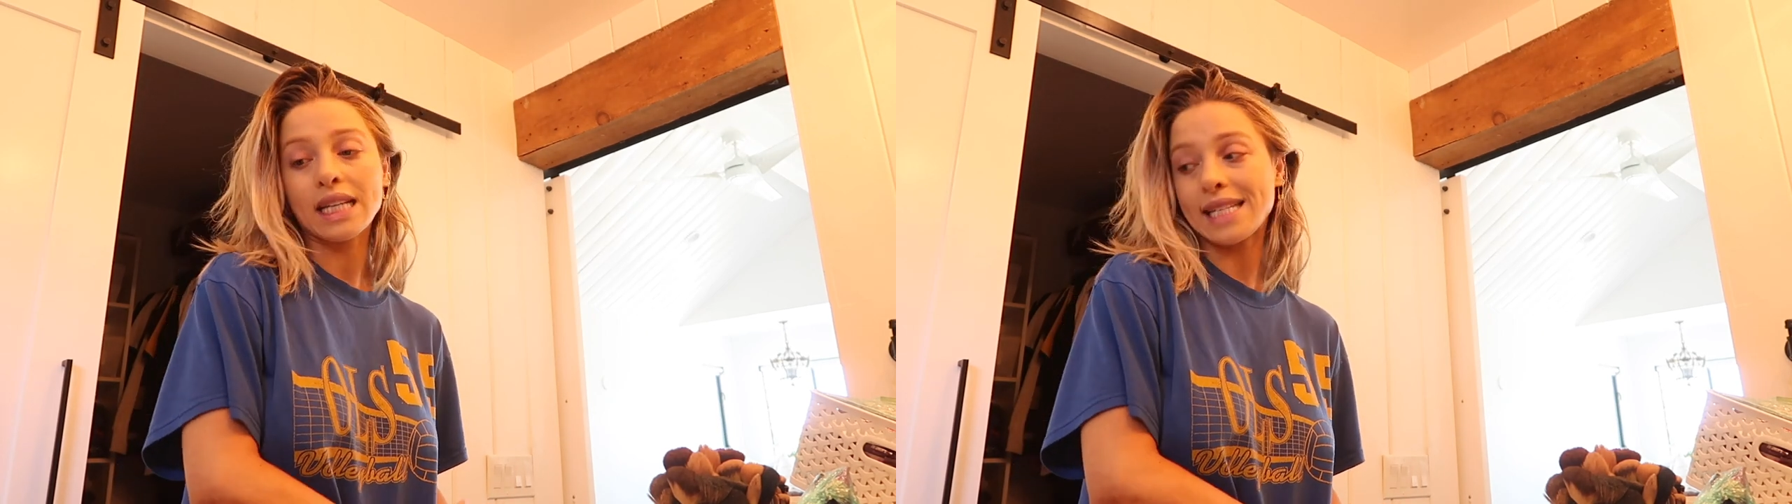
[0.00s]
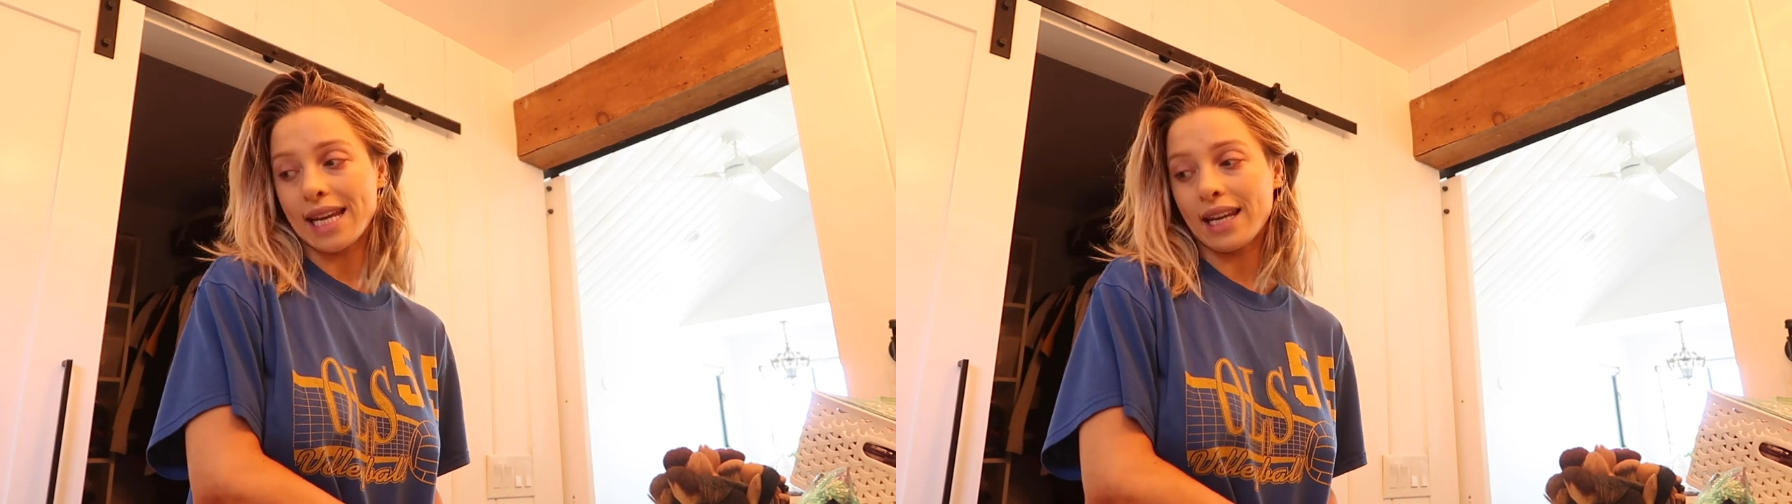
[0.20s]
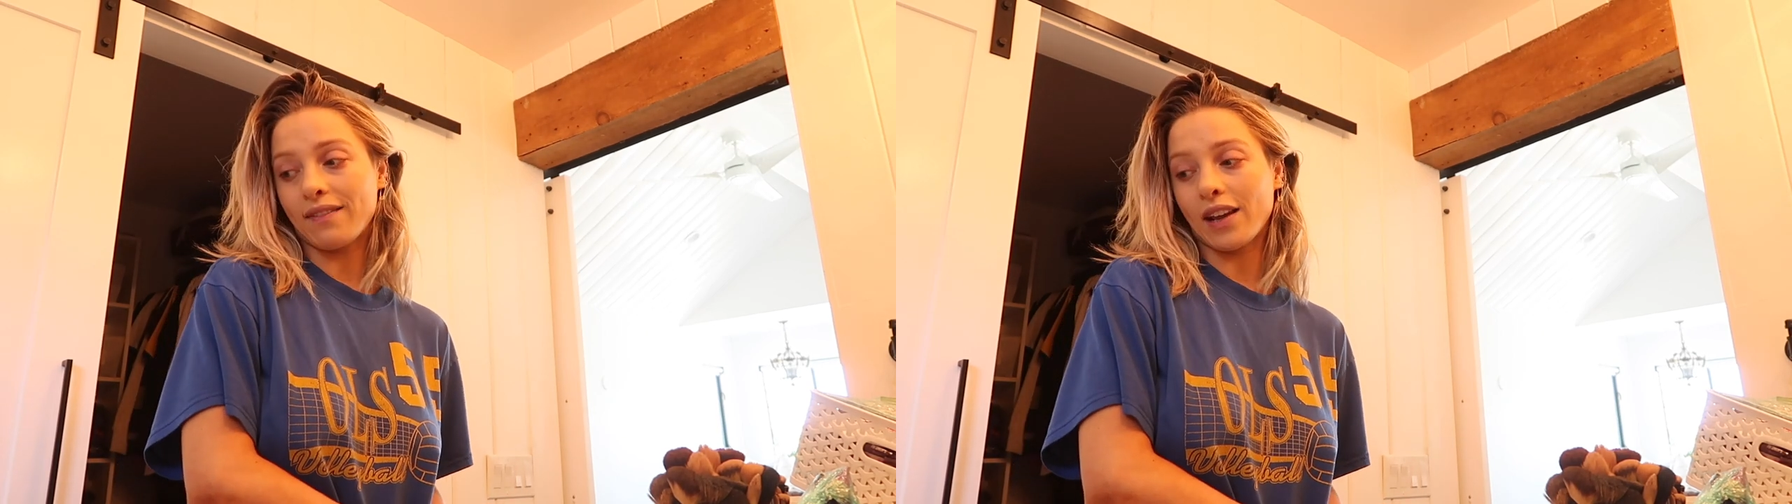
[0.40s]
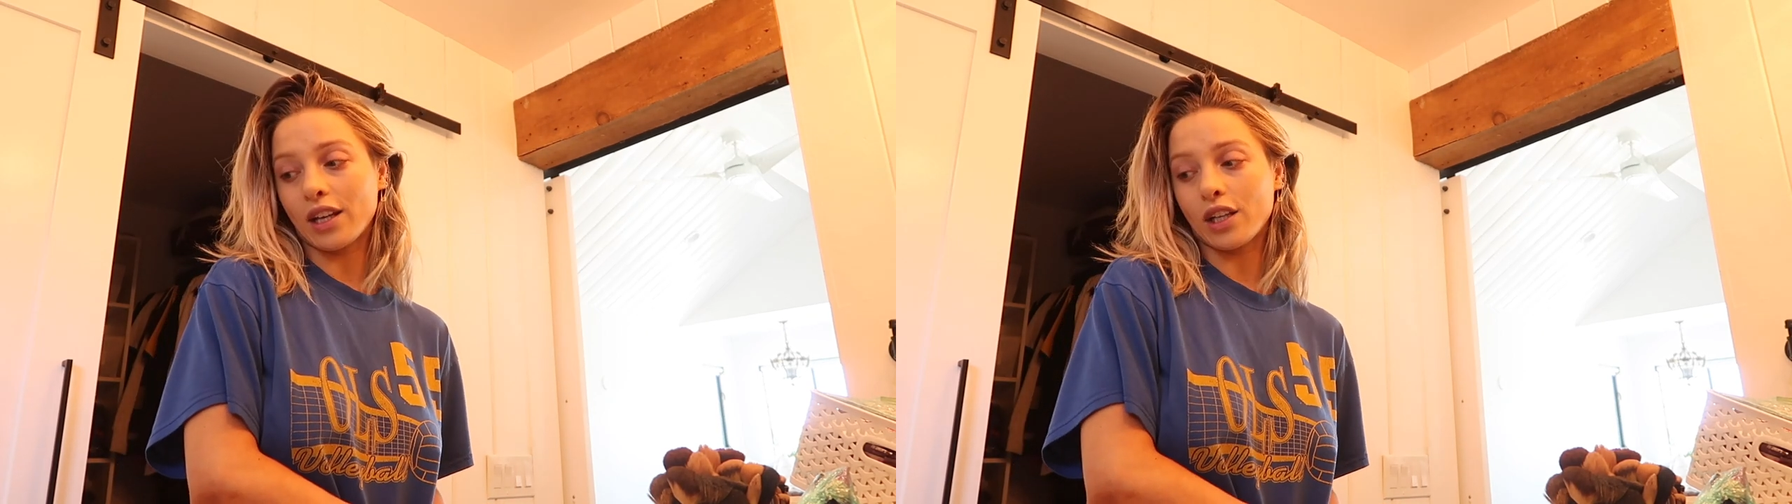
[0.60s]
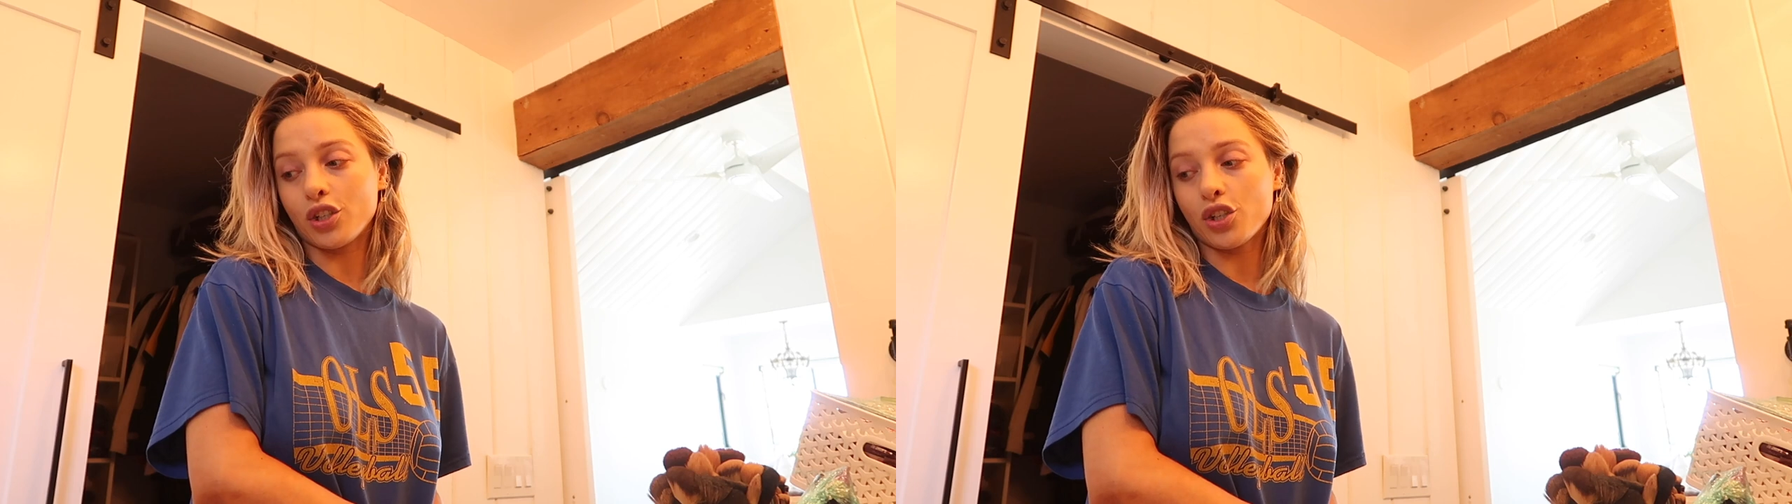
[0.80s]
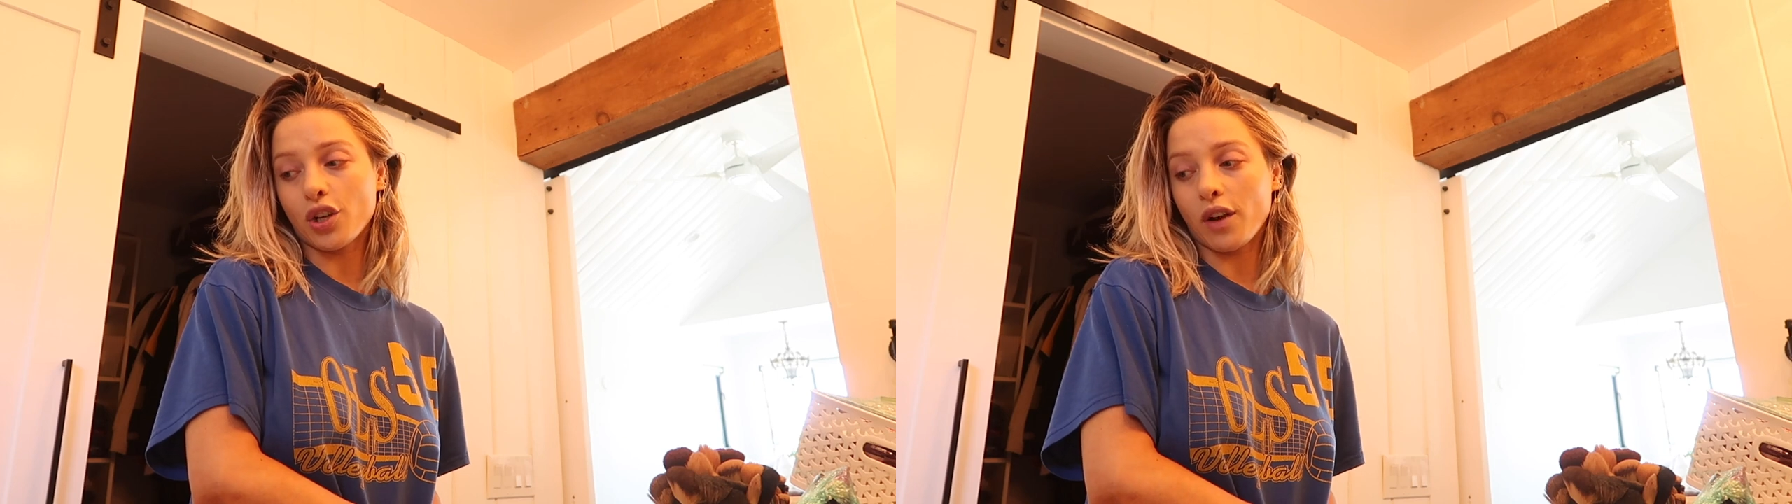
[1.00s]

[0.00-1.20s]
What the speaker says: take advantage